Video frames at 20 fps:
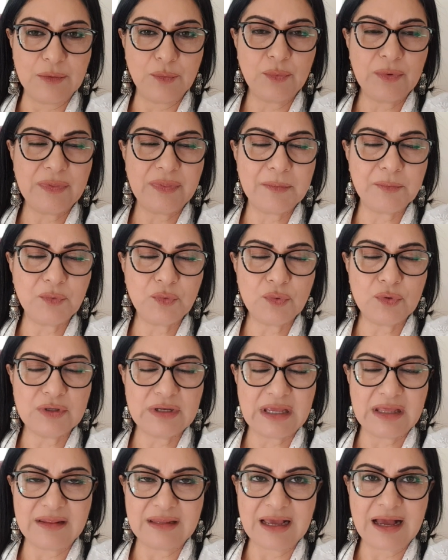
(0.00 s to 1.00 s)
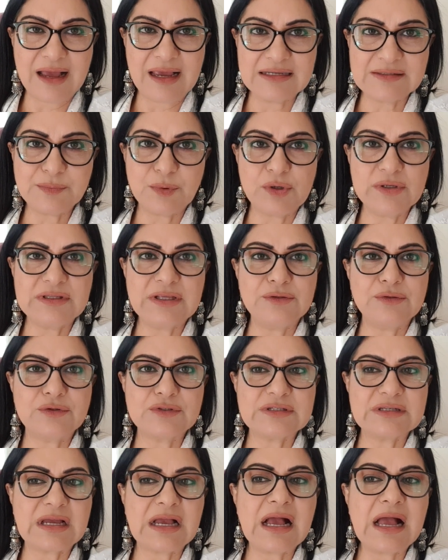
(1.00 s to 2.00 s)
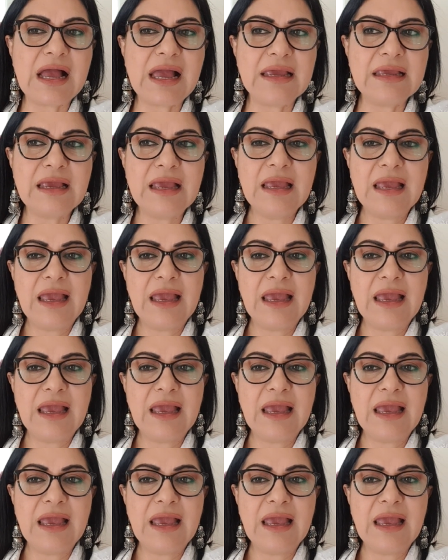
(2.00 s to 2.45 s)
With the moon in the highest point in your sky,